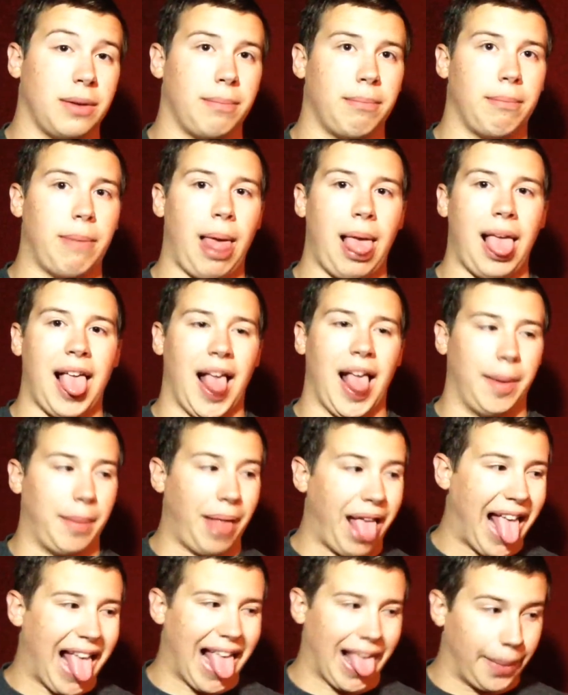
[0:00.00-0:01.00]
blah
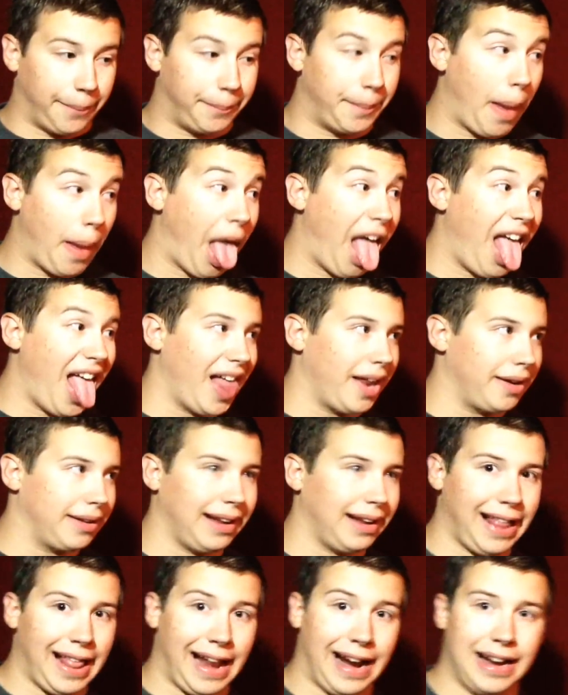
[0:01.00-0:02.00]
blah blah
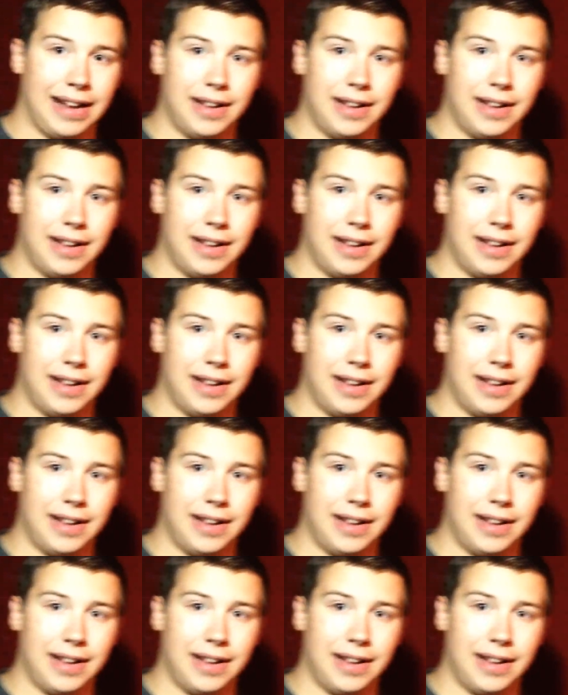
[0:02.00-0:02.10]
blah.